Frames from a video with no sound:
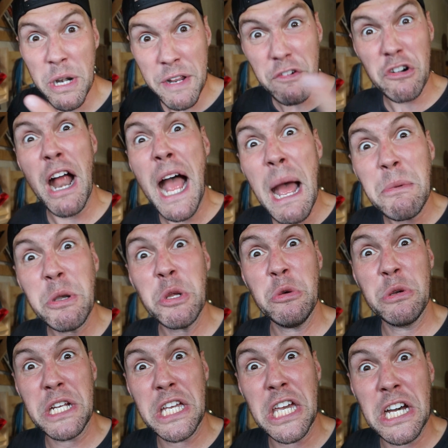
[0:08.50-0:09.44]
Whenever I'm
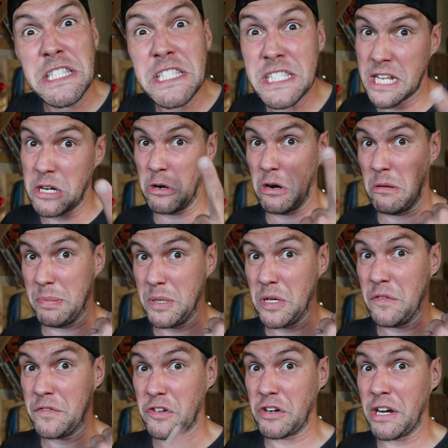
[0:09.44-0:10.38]
doing cuts that are
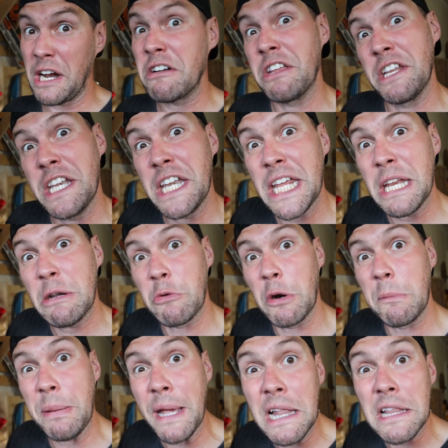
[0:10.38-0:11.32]
above ground and need
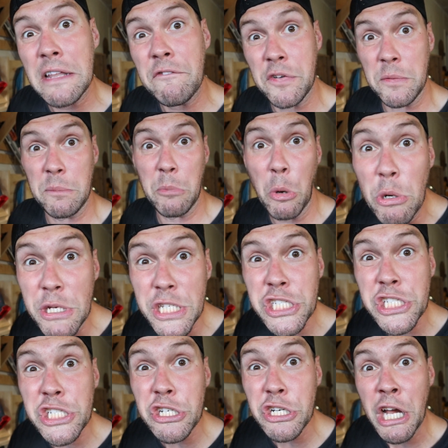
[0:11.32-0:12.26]
repelling from
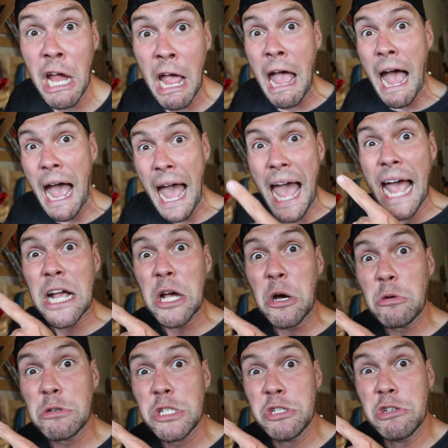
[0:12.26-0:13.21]
moisture, I
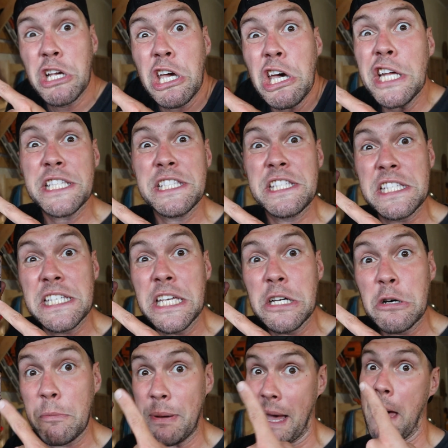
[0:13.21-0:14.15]
go to Cut and
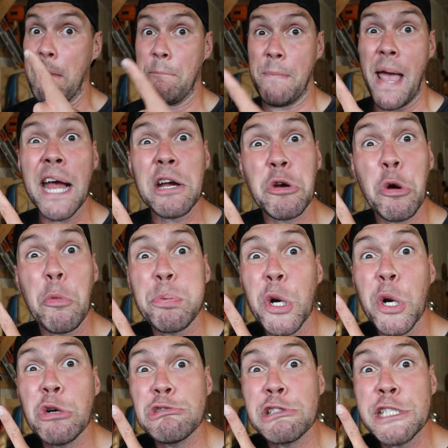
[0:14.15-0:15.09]
Seal by
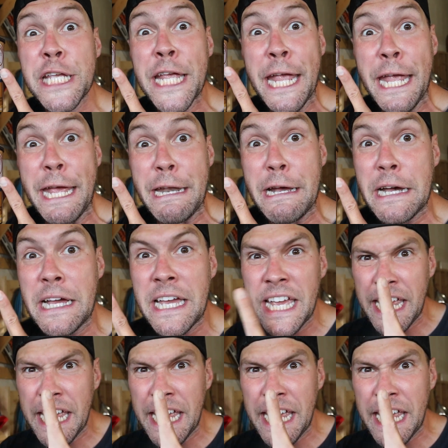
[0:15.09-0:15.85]
Micropro Sienna.